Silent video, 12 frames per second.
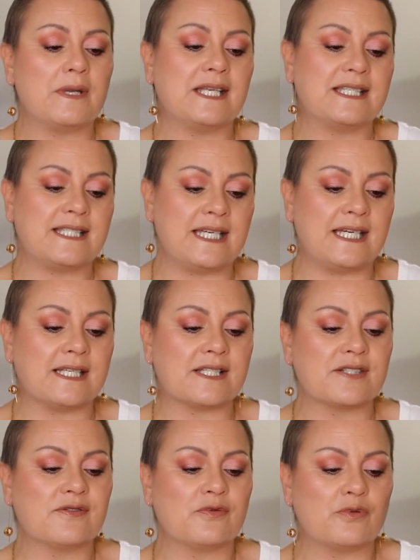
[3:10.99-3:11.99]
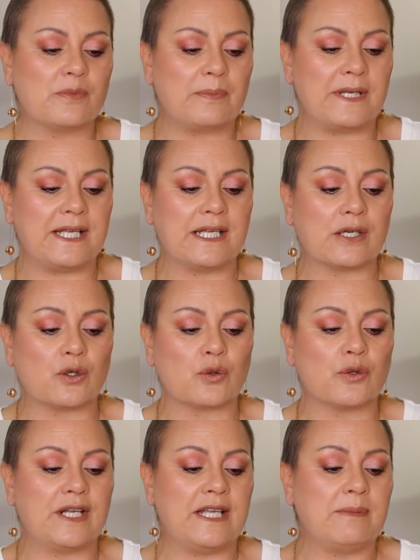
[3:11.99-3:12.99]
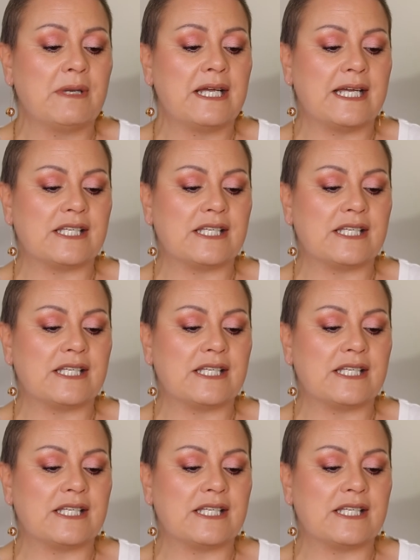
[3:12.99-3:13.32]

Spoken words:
Intensive Repair Cream.